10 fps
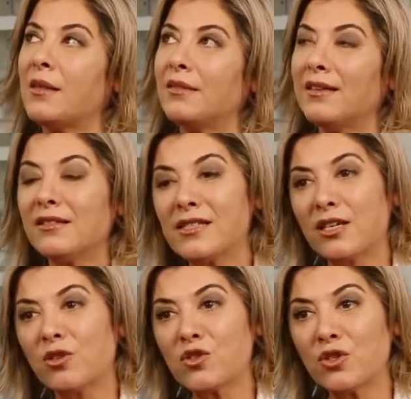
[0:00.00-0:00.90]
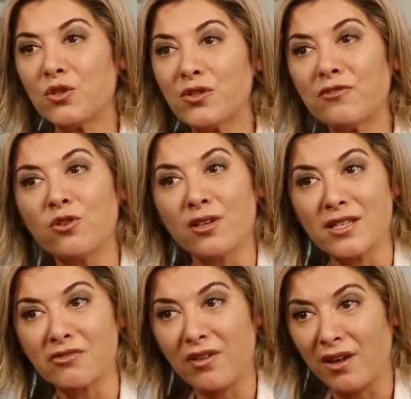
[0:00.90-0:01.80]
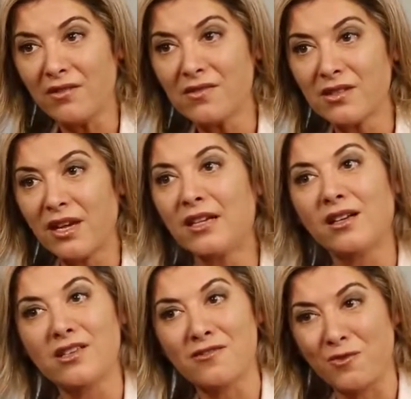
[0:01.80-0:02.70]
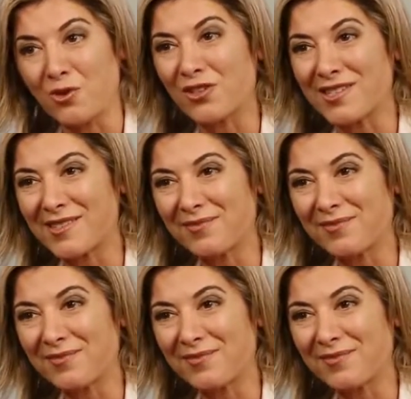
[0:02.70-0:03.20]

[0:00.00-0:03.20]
Dentists can also use it for class 5s and class 4s.